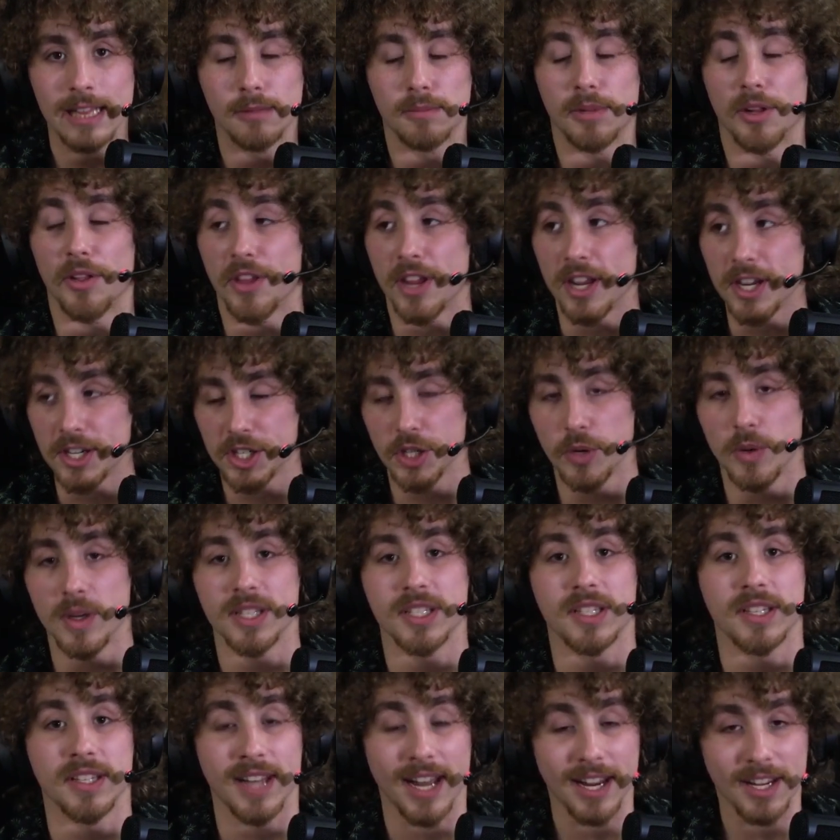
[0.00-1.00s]
But the issue
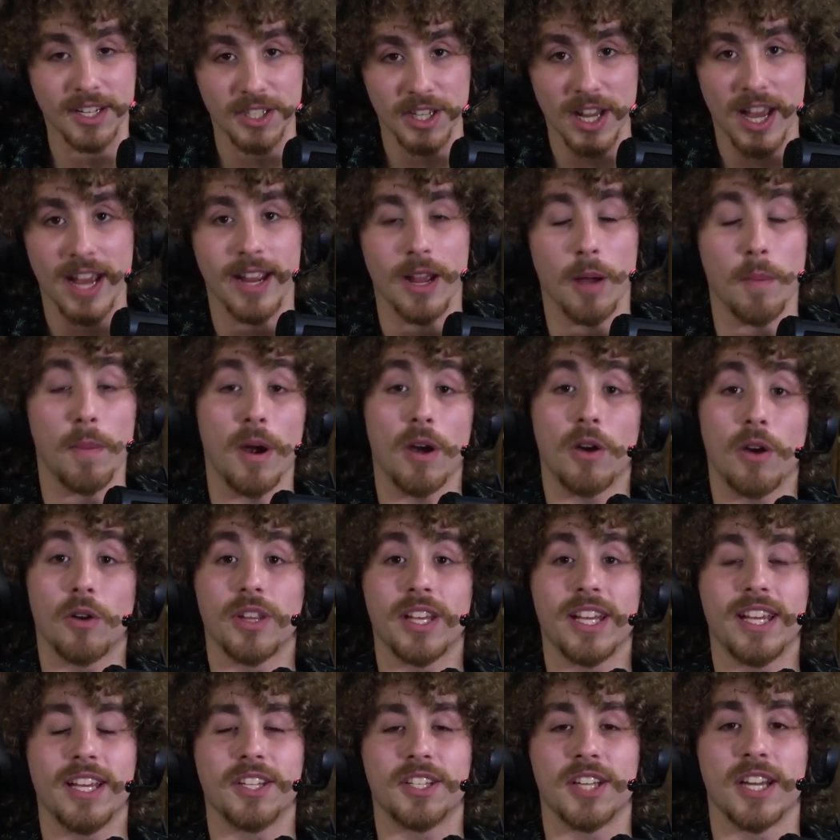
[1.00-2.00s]
is, the next day,
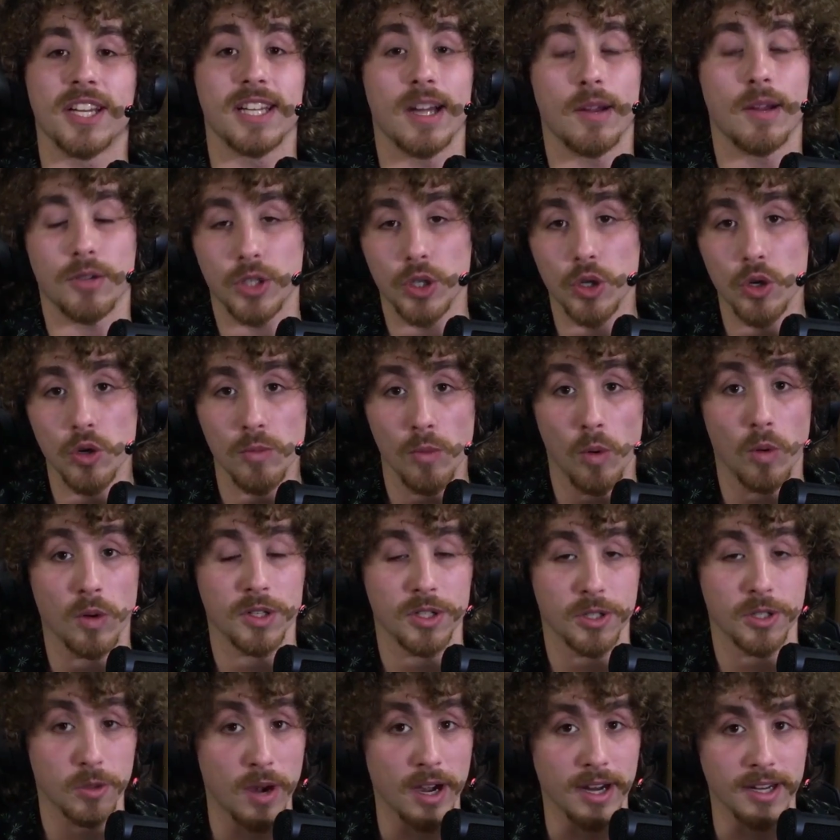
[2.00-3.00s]
apparently he sent out two more
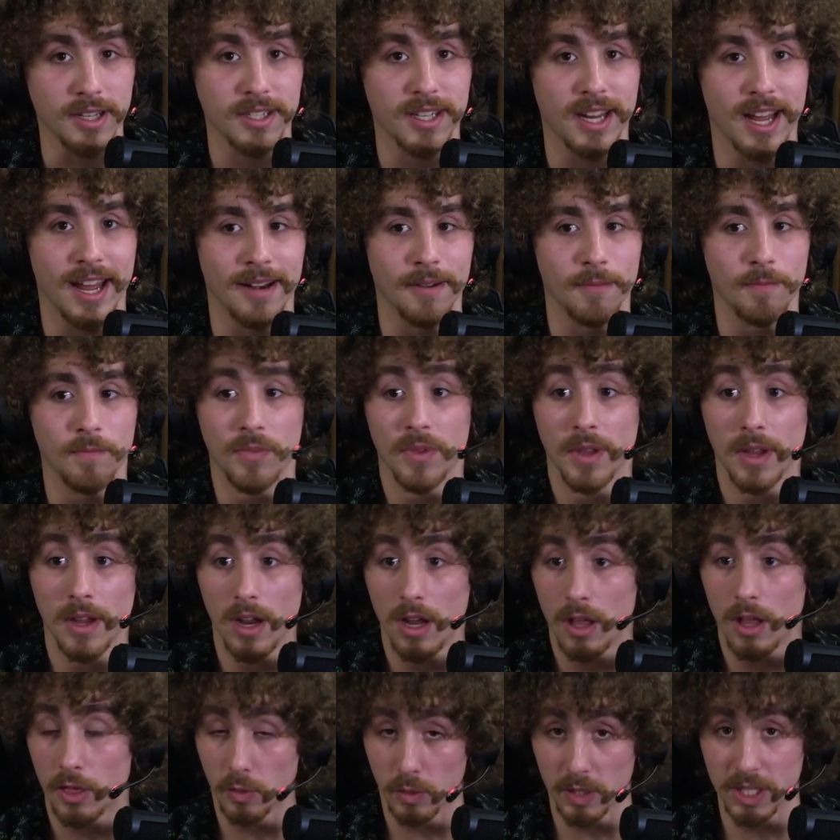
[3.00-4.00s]
strikes, and
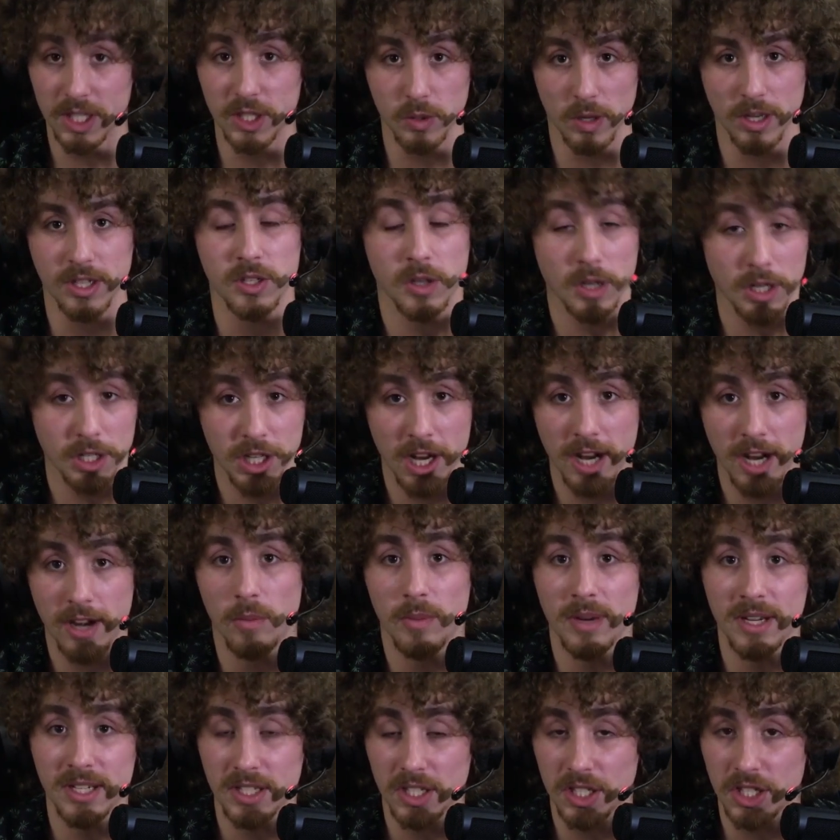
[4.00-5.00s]
Three strikes on a
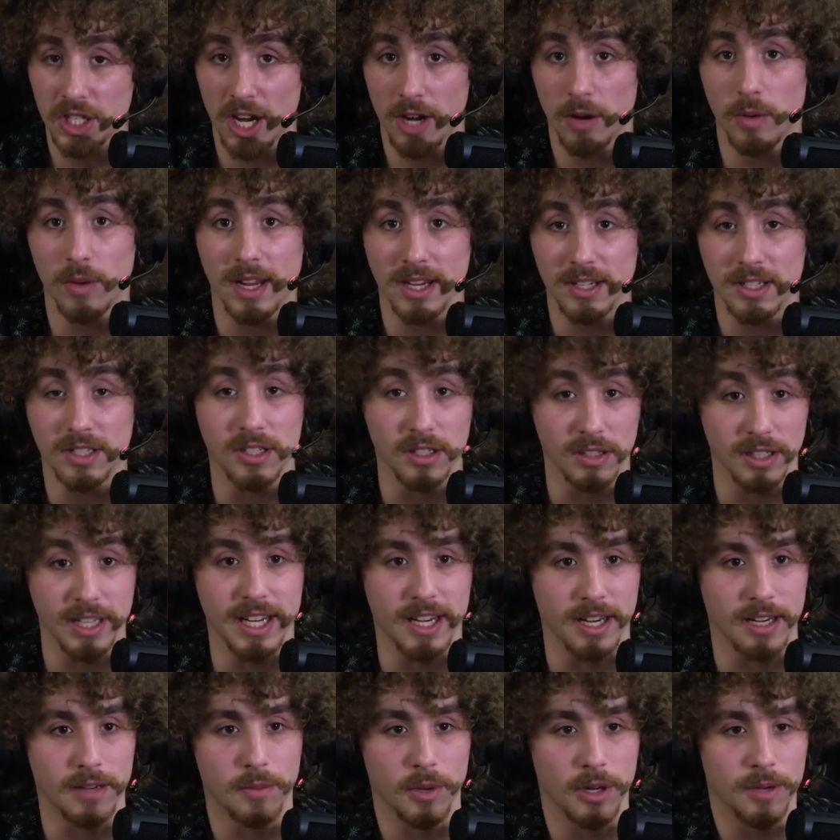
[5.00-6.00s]
channel means the channel gets
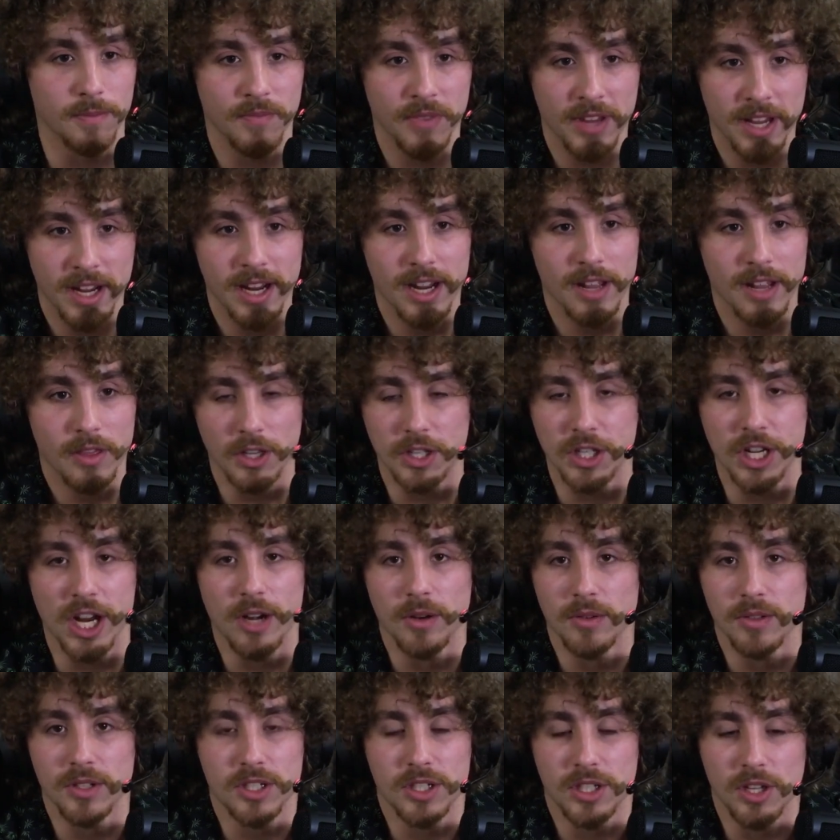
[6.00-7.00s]
deleted, but the
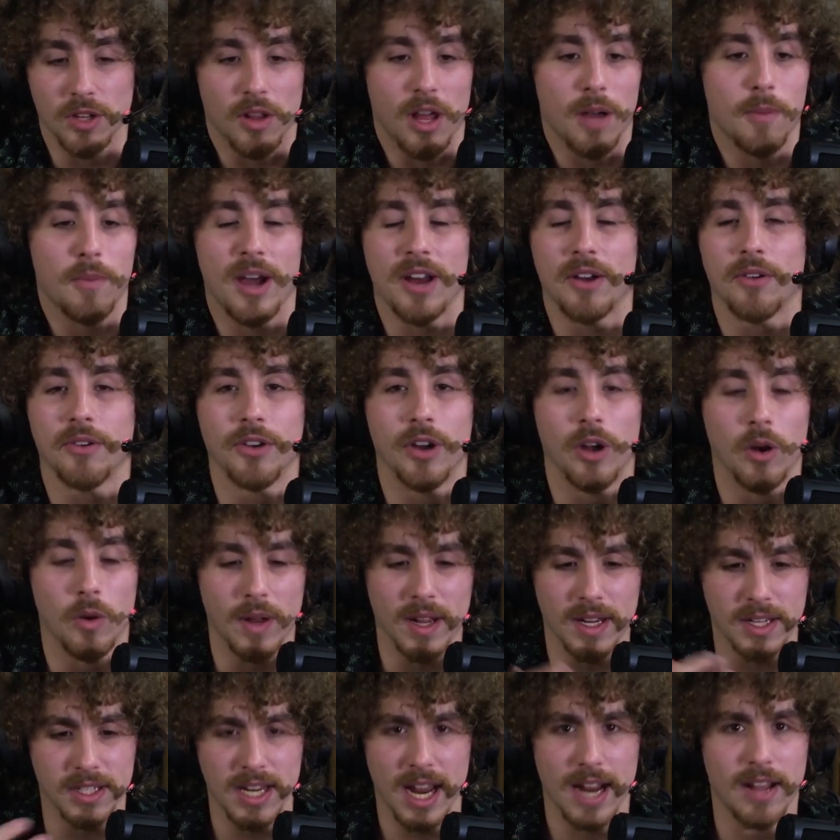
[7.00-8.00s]
channel's still up. I don't know
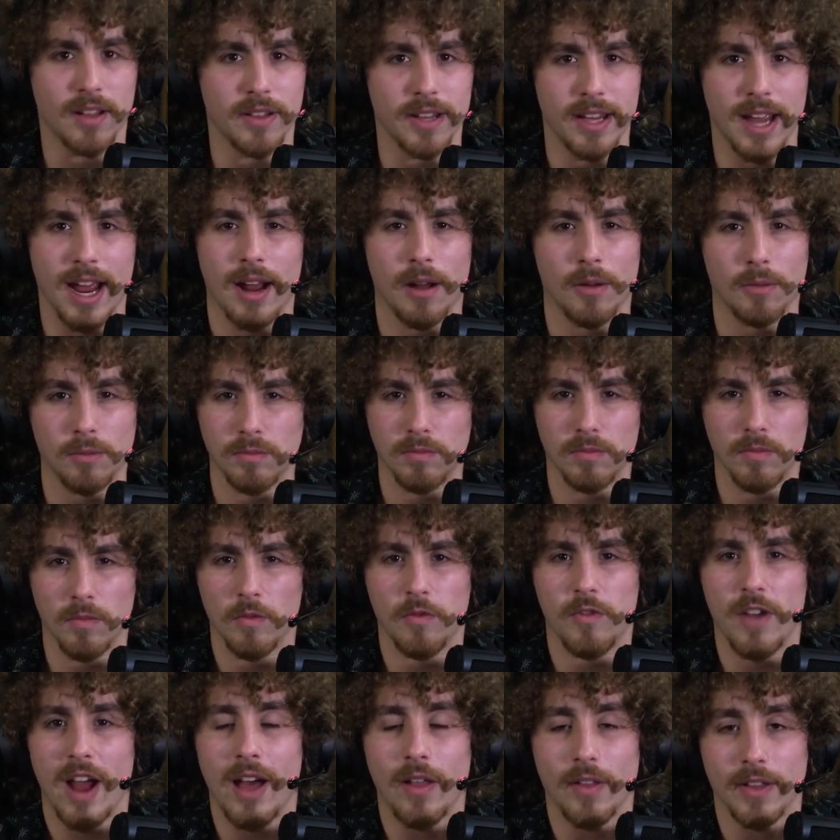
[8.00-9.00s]
exactly how
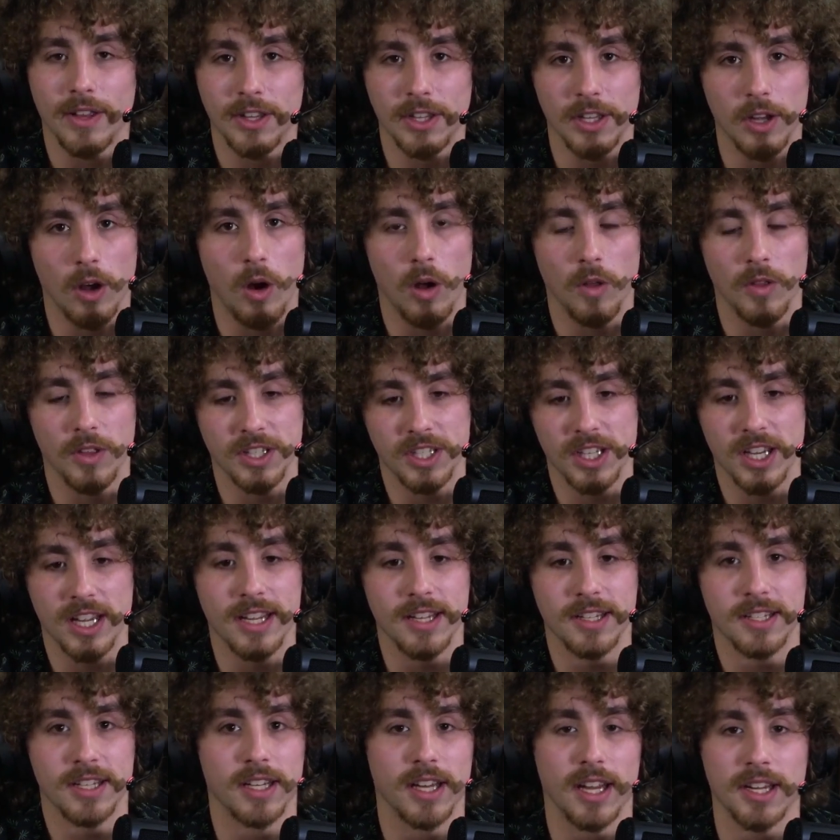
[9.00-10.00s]
valid all this
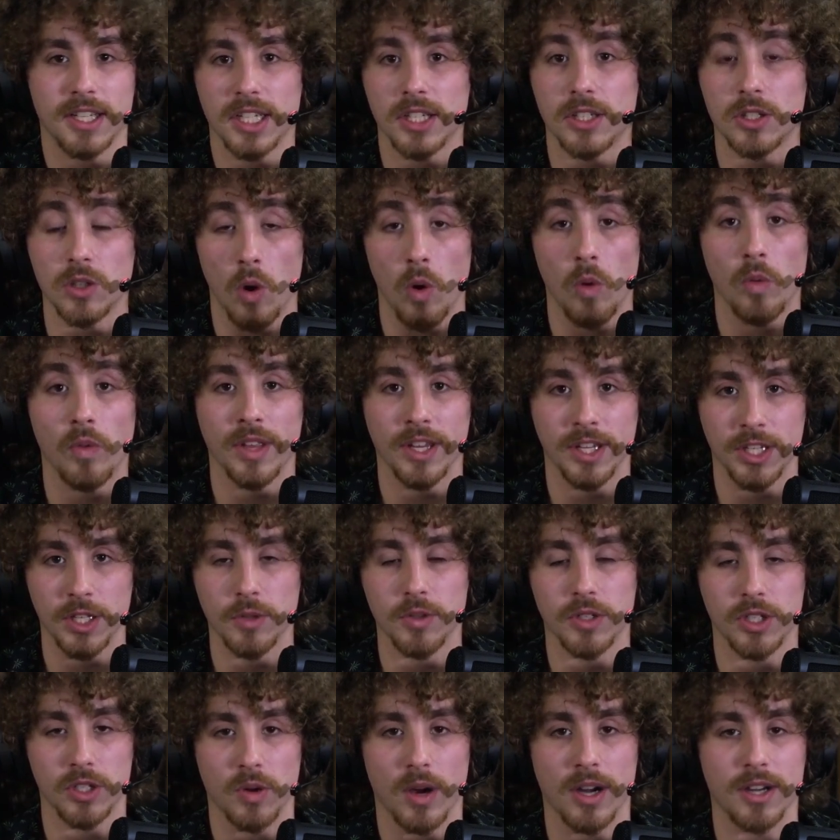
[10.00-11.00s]
is, unless it's only
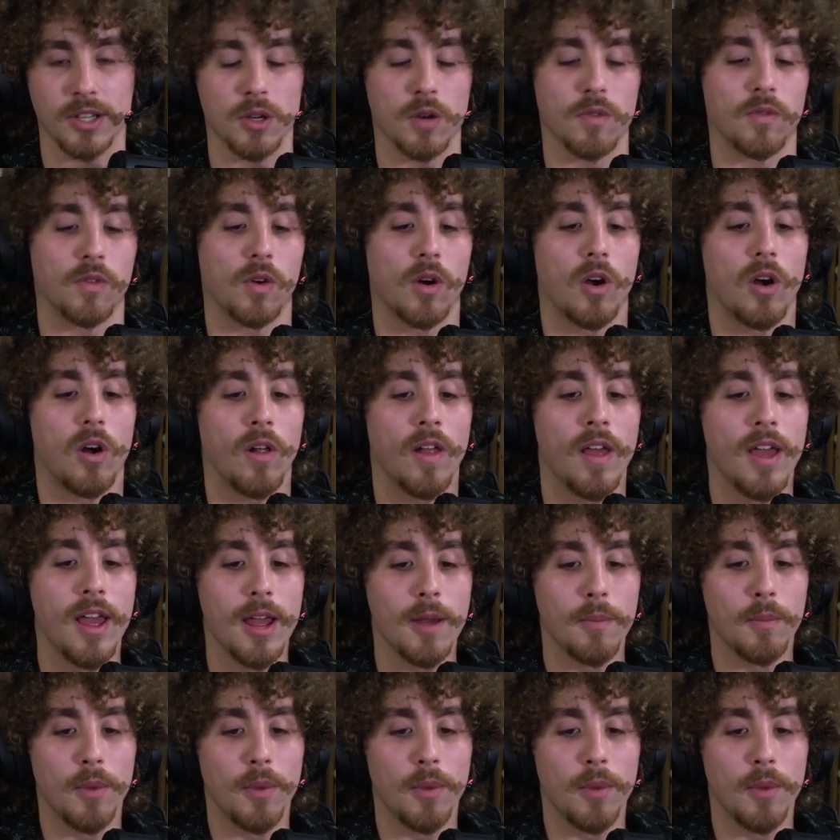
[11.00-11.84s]
two strikes overall.